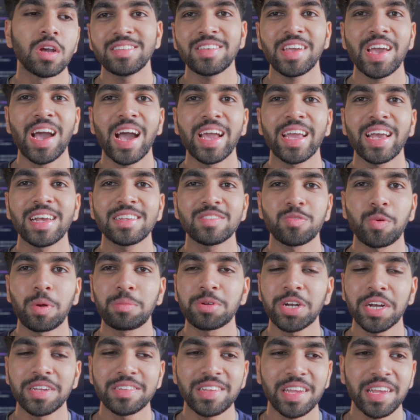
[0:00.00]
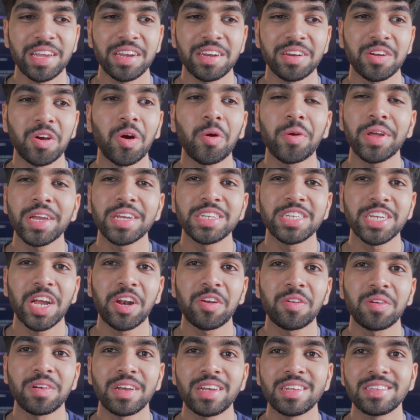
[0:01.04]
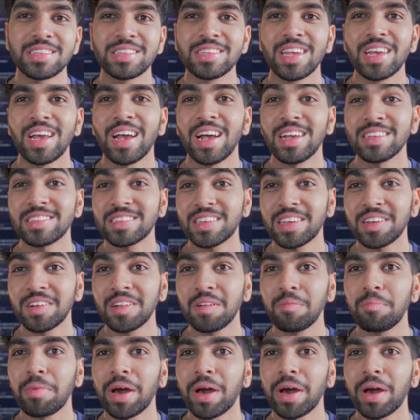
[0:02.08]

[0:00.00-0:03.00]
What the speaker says: So yeah, I guess what I'm trying to say here, coding in general is a skill,